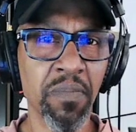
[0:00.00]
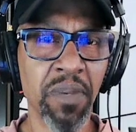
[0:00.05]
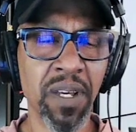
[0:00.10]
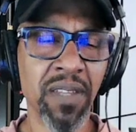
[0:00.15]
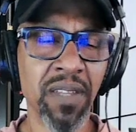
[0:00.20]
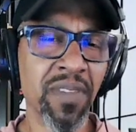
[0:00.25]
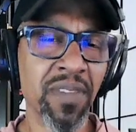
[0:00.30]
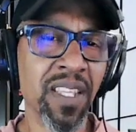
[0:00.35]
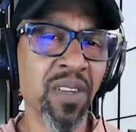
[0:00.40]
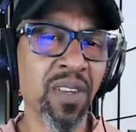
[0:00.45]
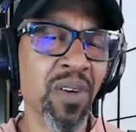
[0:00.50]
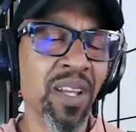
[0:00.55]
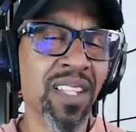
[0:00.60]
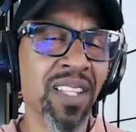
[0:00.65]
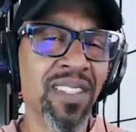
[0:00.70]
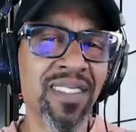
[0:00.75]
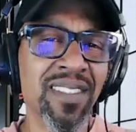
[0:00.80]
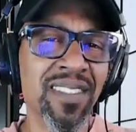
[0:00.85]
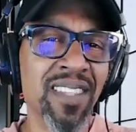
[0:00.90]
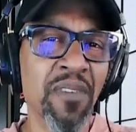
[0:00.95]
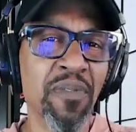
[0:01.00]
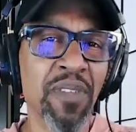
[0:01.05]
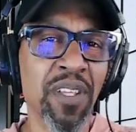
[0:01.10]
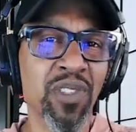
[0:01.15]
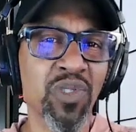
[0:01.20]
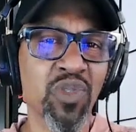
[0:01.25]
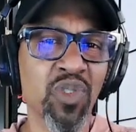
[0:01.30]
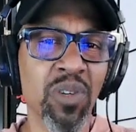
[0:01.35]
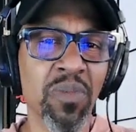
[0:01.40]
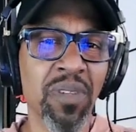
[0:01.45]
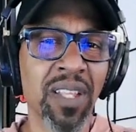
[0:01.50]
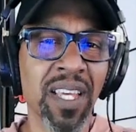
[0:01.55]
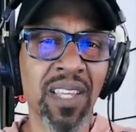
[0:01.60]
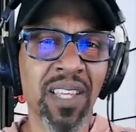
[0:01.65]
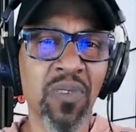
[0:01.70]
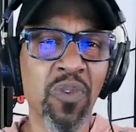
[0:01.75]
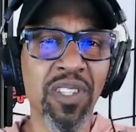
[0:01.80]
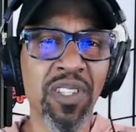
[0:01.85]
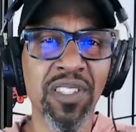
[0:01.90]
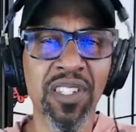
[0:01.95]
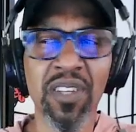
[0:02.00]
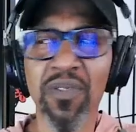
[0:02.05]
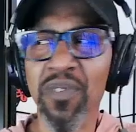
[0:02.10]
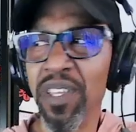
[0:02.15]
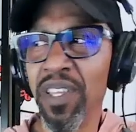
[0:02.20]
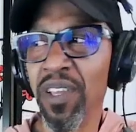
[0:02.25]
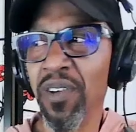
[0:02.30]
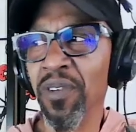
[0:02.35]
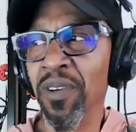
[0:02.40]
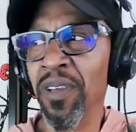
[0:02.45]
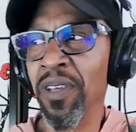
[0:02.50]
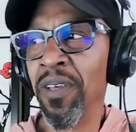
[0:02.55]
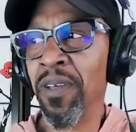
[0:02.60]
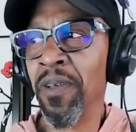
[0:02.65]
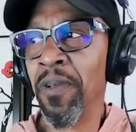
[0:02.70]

But, it's definitely enjoyable. I can watch it every year.